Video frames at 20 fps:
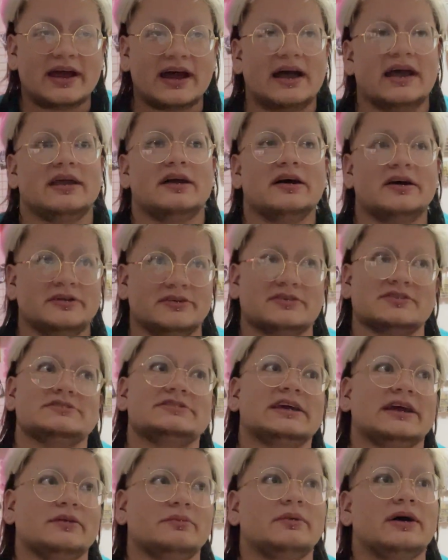I
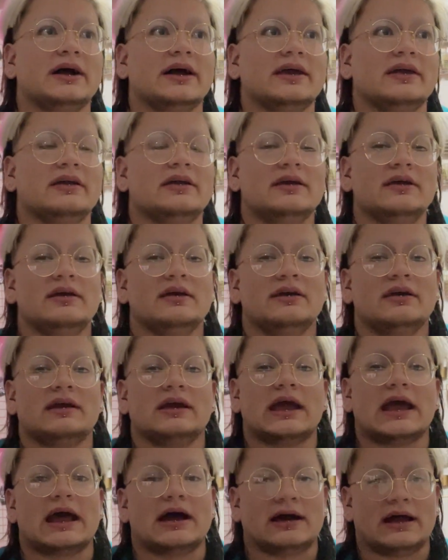understand why
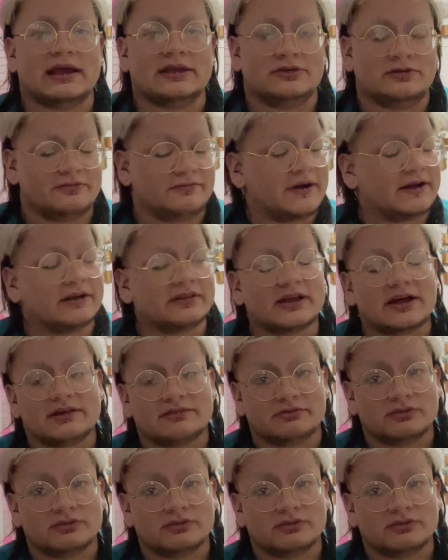you find a lot of